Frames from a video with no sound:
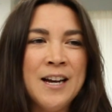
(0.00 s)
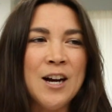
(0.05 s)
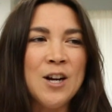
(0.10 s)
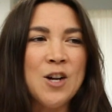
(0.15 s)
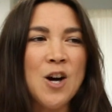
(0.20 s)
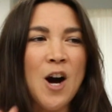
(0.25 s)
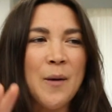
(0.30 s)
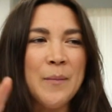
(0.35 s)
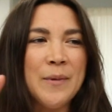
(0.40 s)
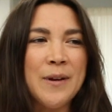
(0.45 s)

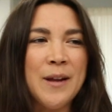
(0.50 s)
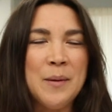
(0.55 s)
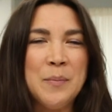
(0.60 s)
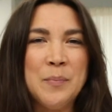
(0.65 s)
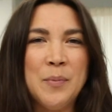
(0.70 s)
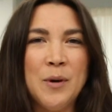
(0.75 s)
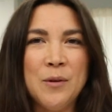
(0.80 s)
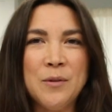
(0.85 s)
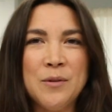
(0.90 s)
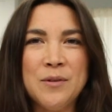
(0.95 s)

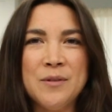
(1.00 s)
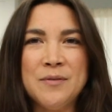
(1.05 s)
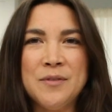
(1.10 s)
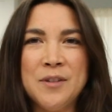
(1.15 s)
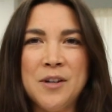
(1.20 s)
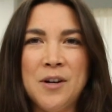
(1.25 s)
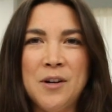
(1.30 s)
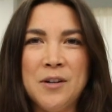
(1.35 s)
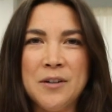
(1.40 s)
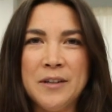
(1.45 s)
accommodate both of
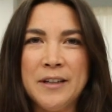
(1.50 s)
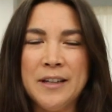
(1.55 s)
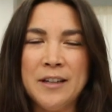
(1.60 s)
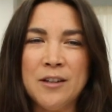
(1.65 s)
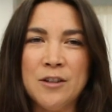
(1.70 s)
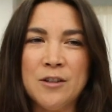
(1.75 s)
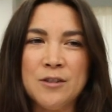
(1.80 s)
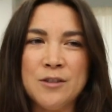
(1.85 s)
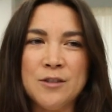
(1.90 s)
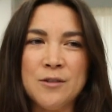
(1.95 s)
y'all here.